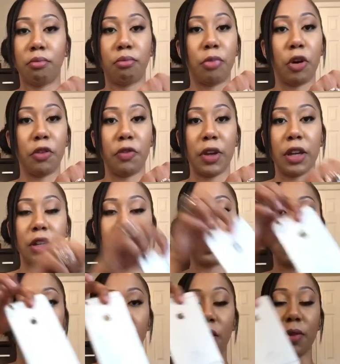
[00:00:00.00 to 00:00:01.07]
perfect.
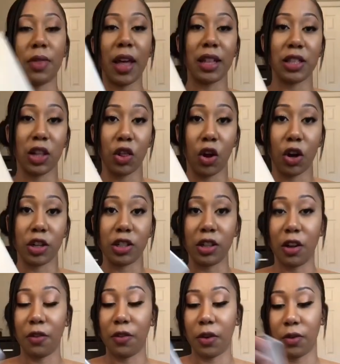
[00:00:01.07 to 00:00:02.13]
So that's a large
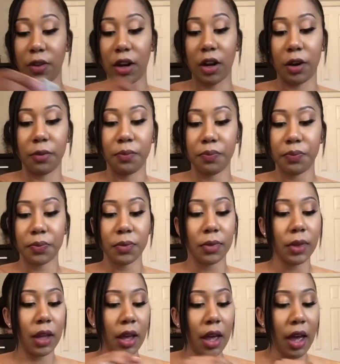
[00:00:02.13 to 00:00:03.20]
cell phone there.
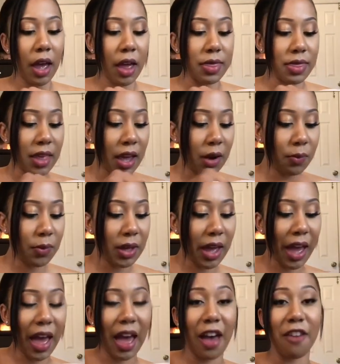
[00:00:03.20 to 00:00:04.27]
And then we
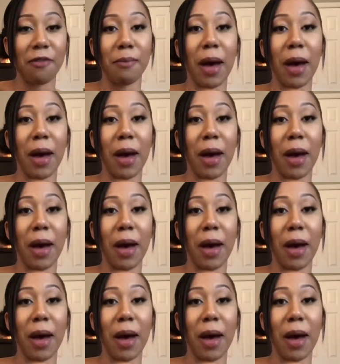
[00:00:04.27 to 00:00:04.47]
have